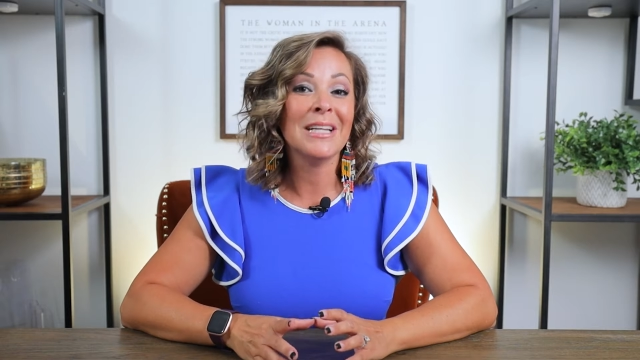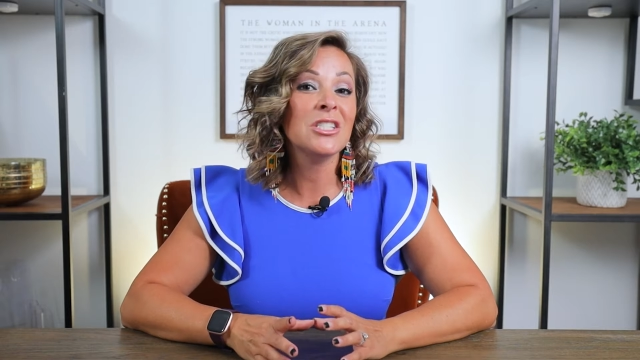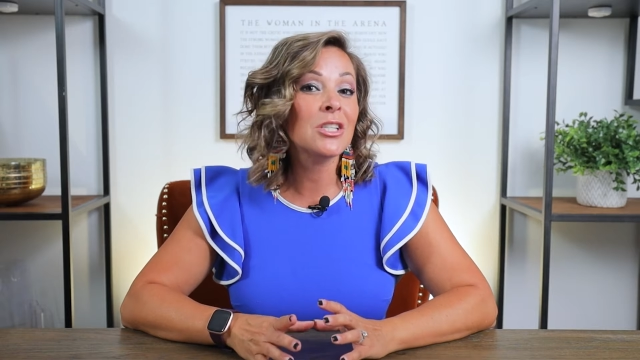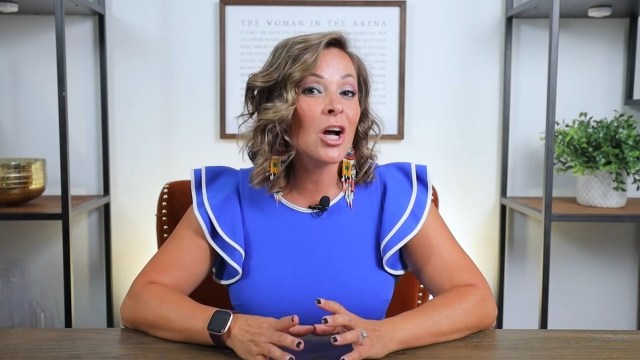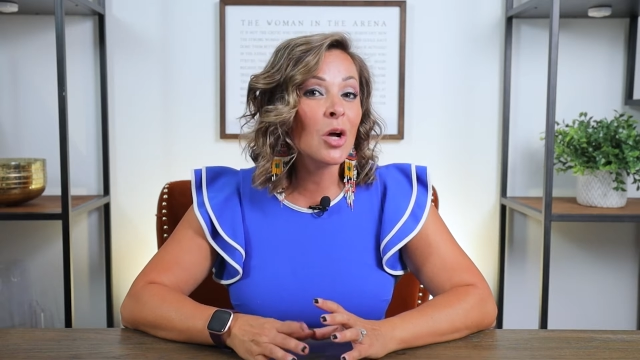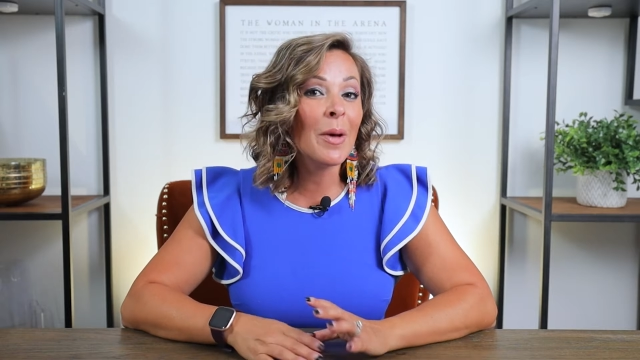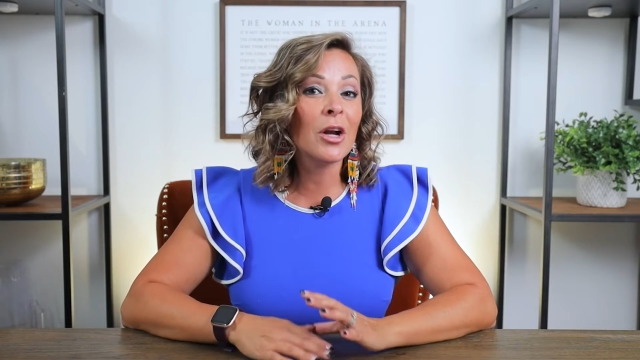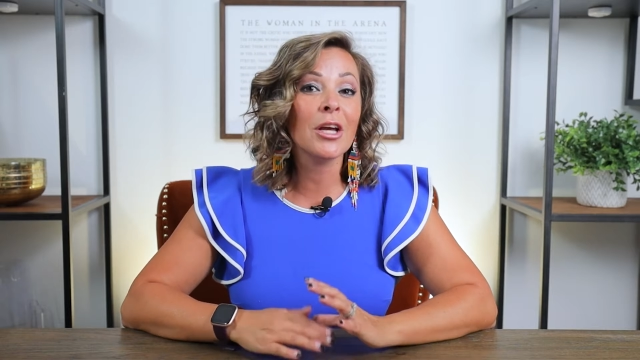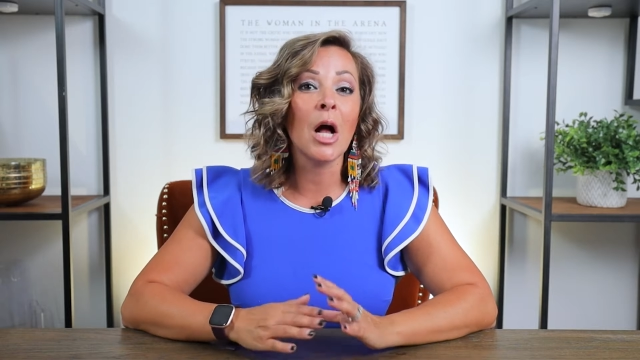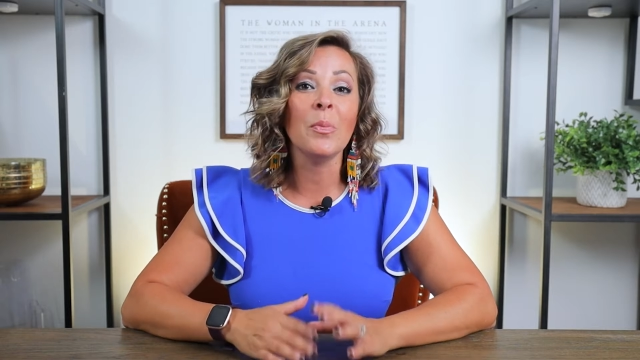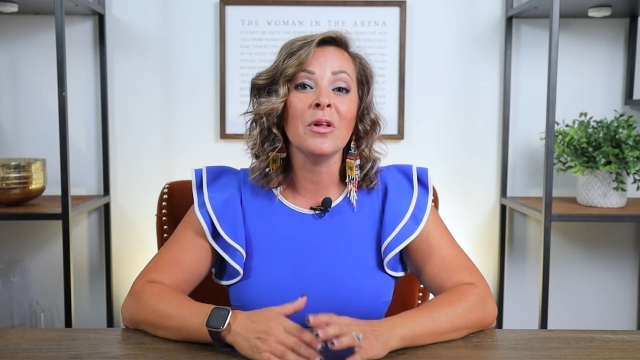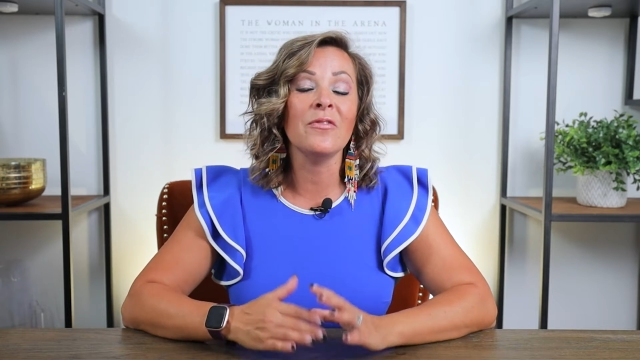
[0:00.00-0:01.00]
Let's talk about a
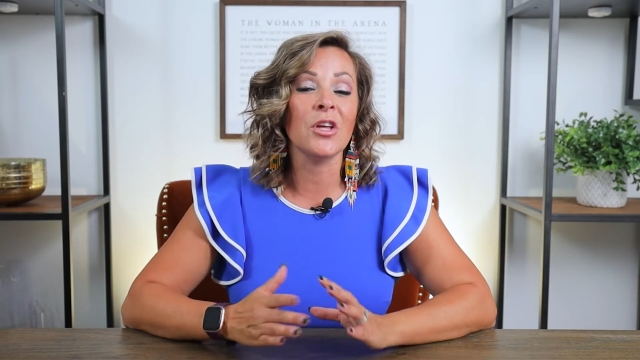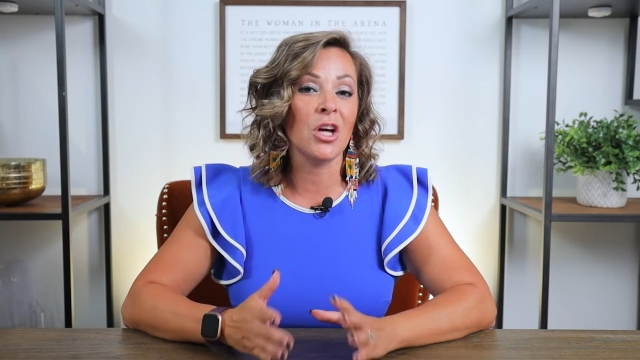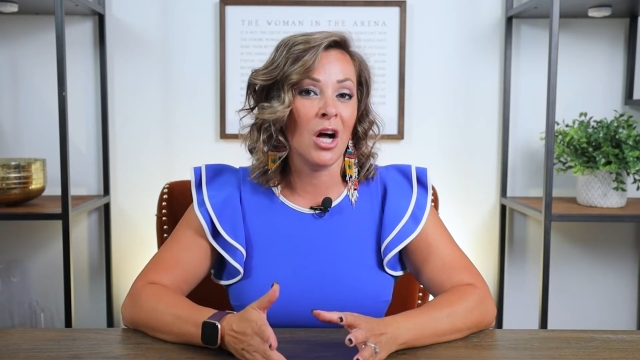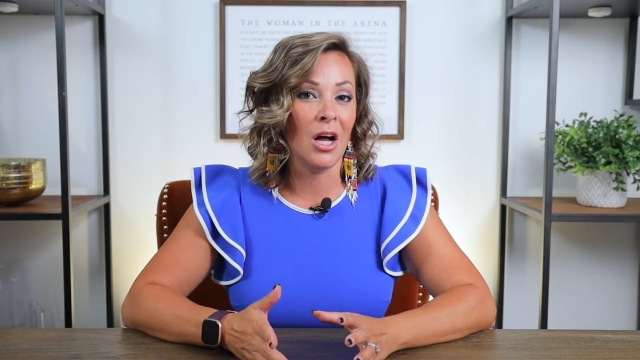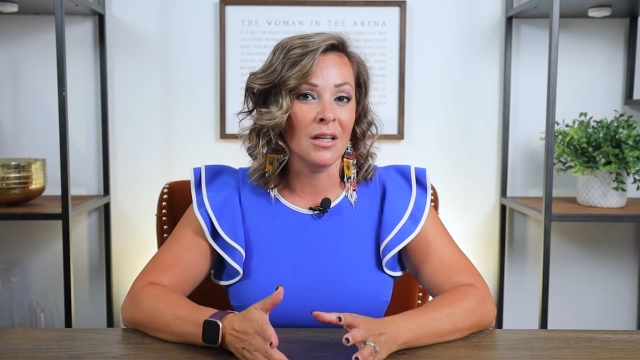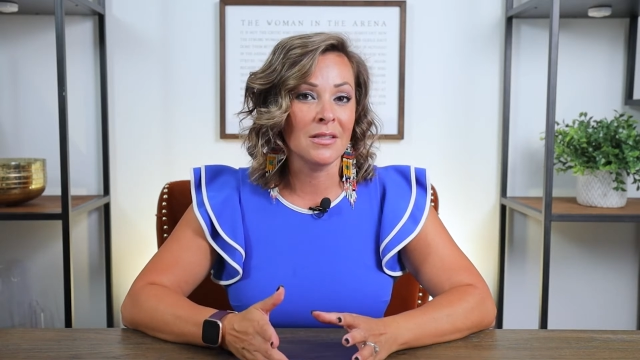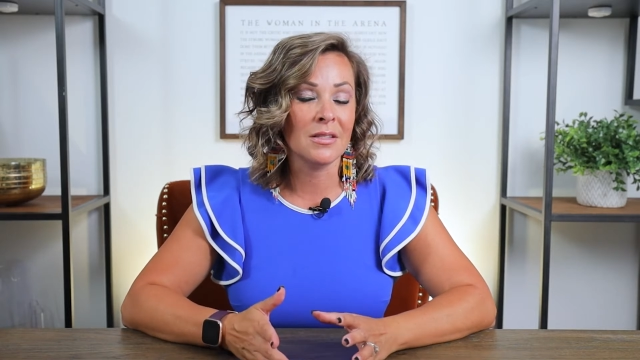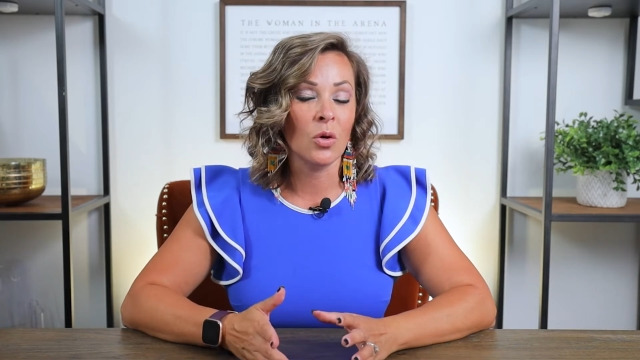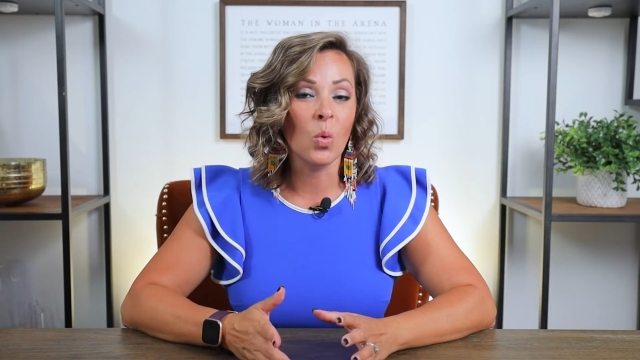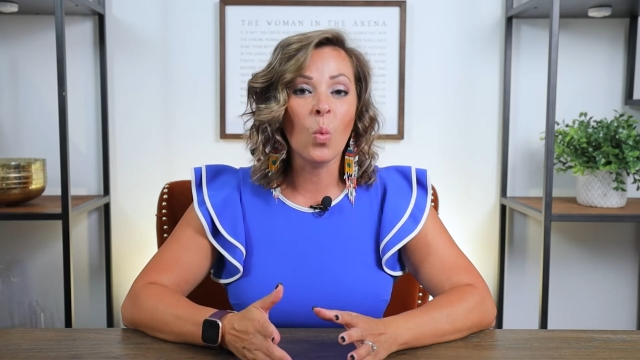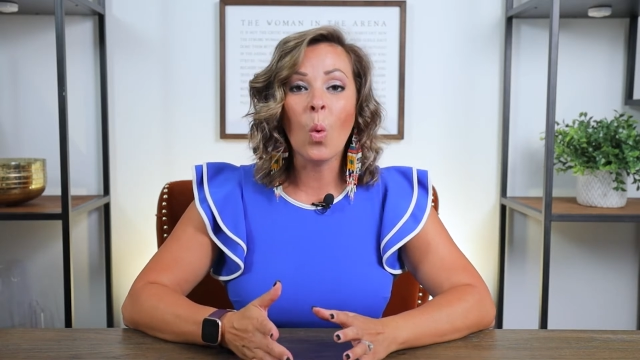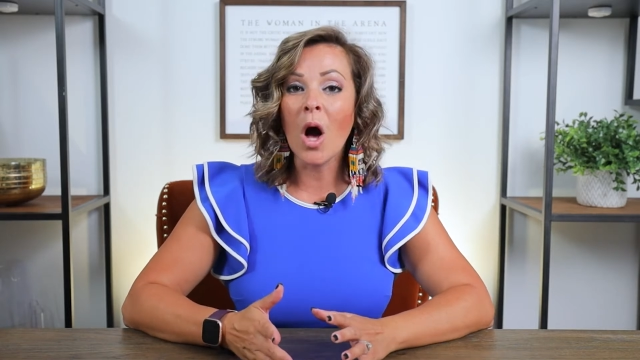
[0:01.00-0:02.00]
couple of the cons.
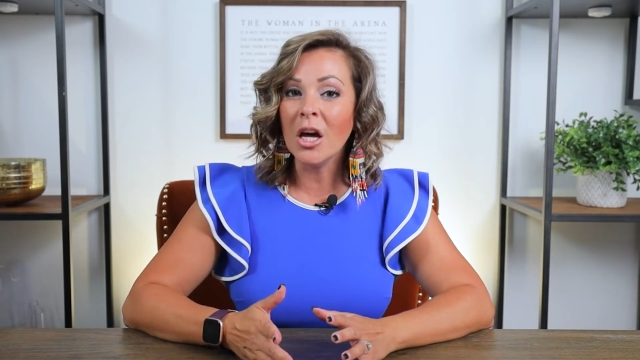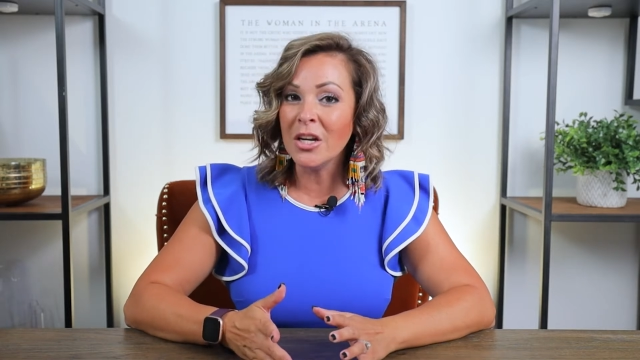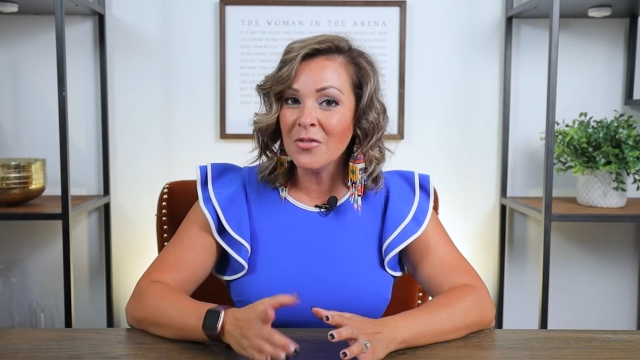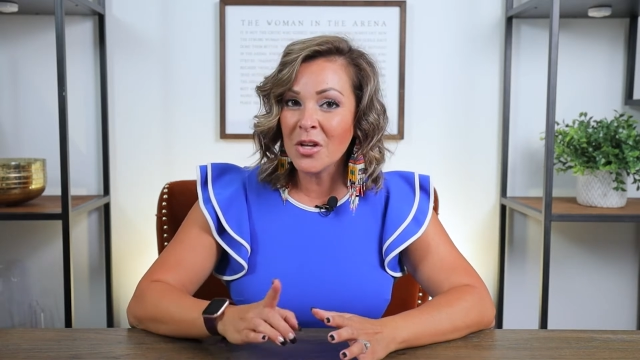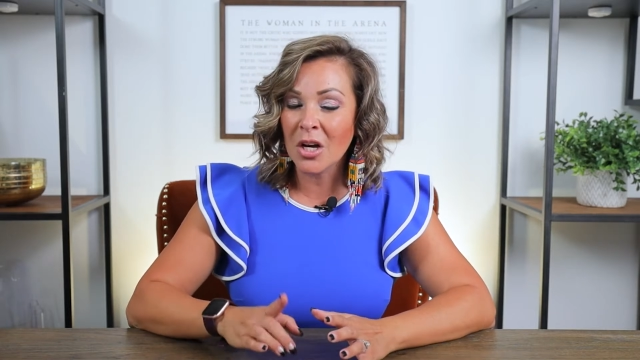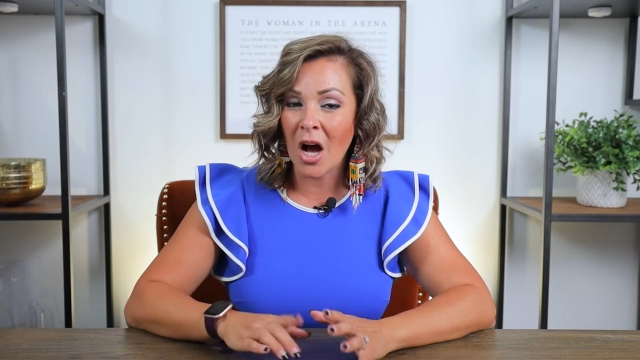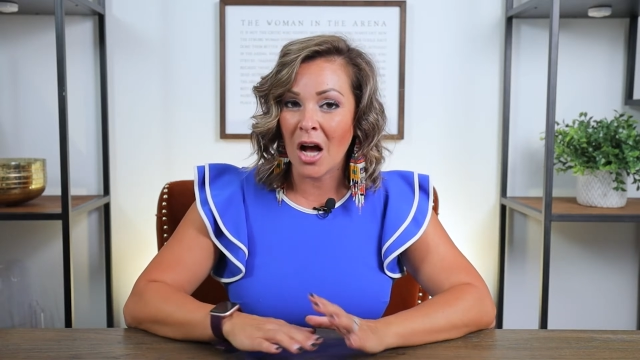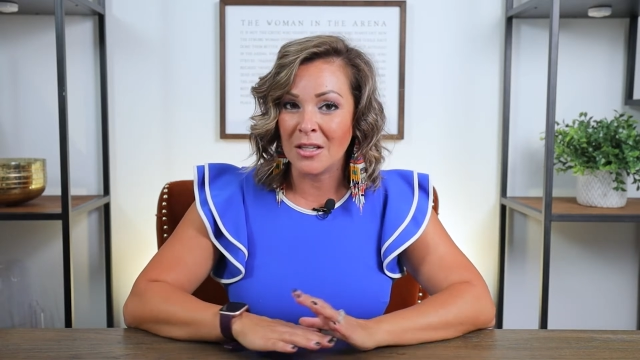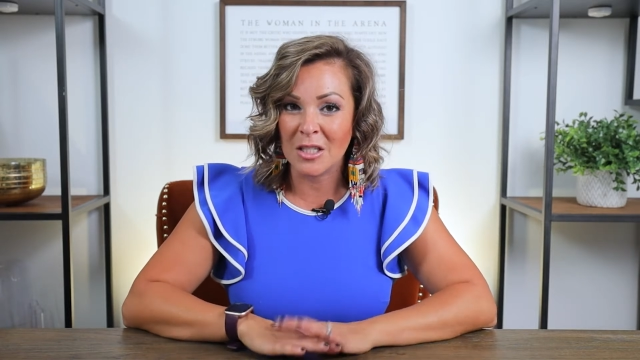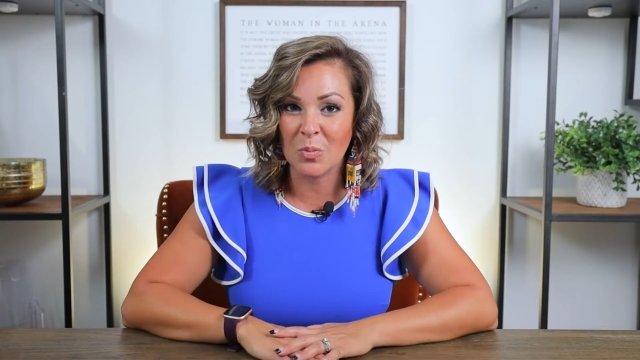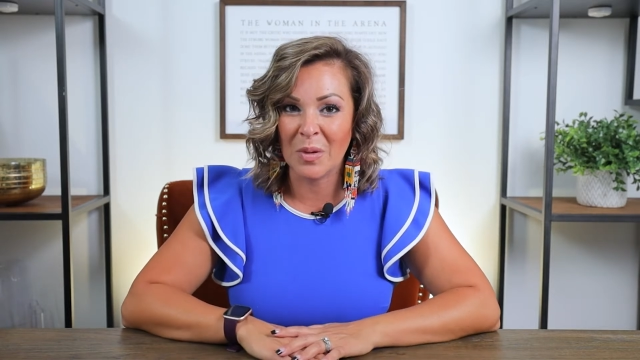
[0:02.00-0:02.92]
One of the cons